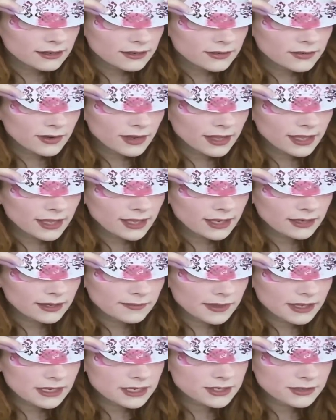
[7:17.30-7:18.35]
trying to
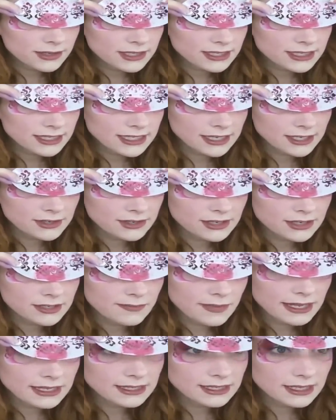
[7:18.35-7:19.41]
make sure it's centered as
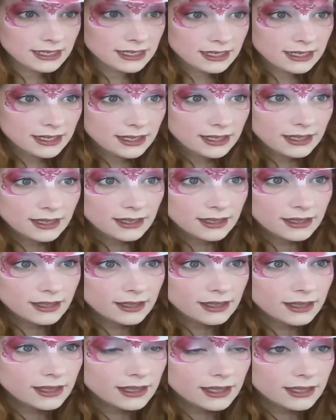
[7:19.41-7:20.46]
best
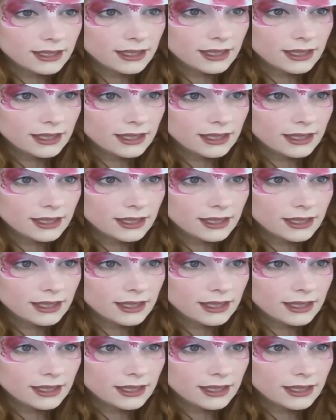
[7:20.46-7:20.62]
I